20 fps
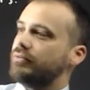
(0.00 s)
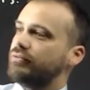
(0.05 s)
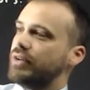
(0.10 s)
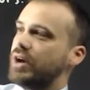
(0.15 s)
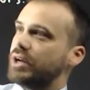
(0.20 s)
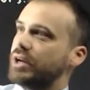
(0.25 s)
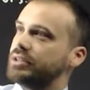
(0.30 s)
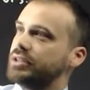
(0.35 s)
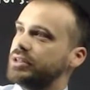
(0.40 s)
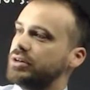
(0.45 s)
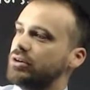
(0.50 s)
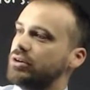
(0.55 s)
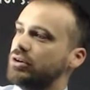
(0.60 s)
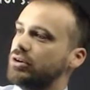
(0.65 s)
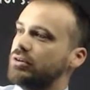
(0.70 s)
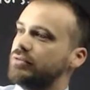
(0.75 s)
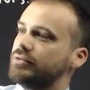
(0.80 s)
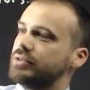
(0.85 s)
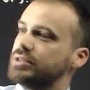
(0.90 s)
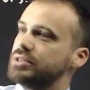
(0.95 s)
factor
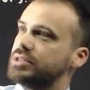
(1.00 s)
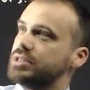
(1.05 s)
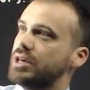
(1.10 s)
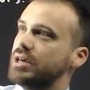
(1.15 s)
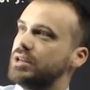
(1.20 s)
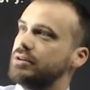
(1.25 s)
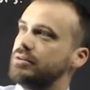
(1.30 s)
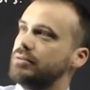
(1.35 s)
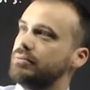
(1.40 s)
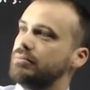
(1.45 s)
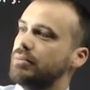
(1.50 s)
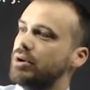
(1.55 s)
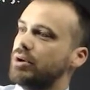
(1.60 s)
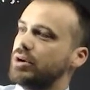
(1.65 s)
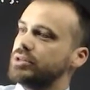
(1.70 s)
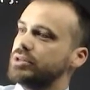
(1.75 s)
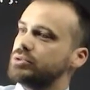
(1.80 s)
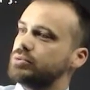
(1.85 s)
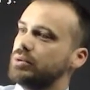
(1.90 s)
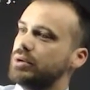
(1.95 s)
of z
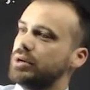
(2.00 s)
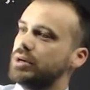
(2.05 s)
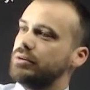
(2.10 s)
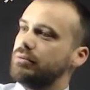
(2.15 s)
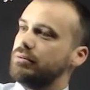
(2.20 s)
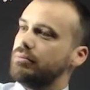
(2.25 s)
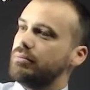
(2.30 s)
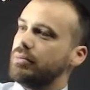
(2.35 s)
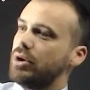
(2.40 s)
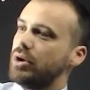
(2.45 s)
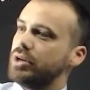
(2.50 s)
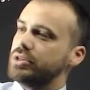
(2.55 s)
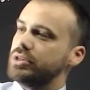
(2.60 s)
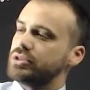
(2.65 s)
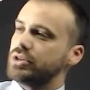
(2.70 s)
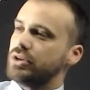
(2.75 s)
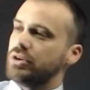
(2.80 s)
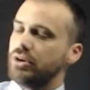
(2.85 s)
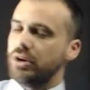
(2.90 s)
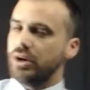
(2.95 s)
minus 1
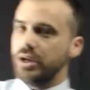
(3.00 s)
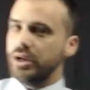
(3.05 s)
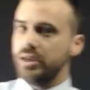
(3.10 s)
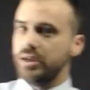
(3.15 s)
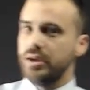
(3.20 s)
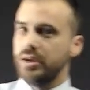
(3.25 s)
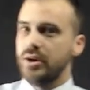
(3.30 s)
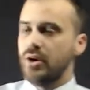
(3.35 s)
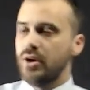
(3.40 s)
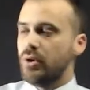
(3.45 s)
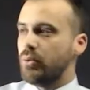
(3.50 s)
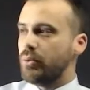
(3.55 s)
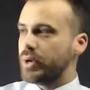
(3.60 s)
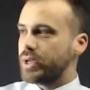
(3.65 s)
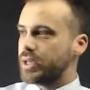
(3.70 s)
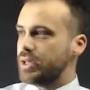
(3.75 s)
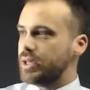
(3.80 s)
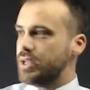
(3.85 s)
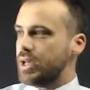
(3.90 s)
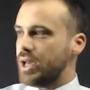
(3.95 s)
minus I, we're
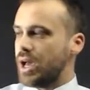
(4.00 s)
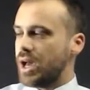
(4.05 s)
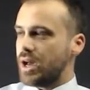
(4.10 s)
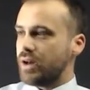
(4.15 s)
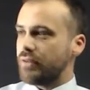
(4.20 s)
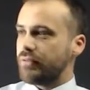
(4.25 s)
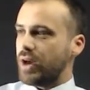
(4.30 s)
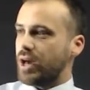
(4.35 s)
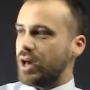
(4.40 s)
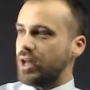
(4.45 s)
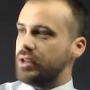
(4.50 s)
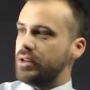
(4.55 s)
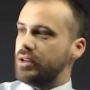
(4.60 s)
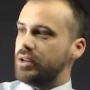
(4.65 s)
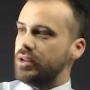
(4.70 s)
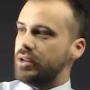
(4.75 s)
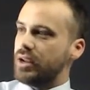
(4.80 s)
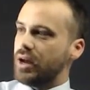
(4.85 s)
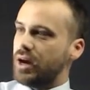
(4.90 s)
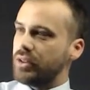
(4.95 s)
going to have
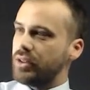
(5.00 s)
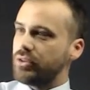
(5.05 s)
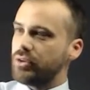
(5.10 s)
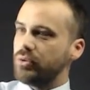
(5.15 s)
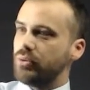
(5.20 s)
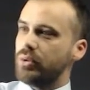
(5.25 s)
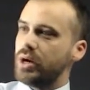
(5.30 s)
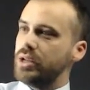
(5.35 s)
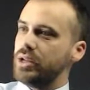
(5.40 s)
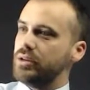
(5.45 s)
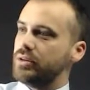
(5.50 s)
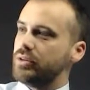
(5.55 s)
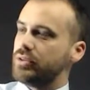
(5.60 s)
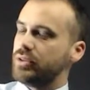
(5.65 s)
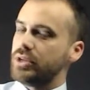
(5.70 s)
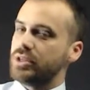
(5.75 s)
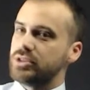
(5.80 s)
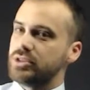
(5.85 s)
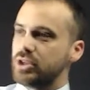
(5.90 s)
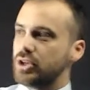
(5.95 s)
another one
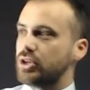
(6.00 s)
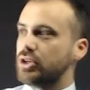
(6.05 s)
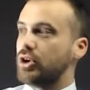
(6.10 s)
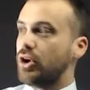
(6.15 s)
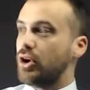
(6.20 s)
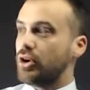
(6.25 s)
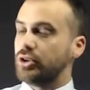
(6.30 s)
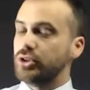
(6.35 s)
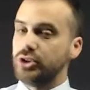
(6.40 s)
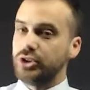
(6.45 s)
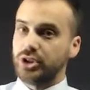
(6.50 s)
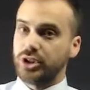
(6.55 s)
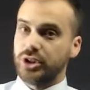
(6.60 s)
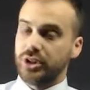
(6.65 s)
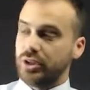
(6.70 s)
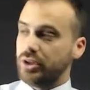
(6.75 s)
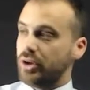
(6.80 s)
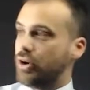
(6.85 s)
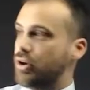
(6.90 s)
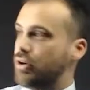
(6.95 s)
that is the
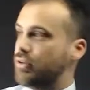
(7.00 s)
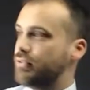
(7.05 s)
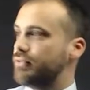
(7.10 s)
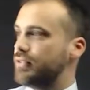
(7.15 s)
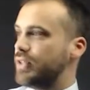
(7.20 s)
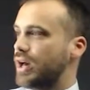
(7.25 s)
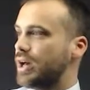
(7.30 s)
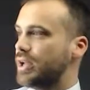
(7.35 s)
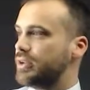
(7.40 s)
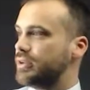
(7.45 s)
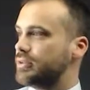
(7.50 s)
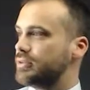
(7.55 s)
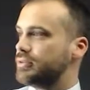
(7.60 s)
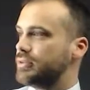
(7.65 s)
conjugate of that.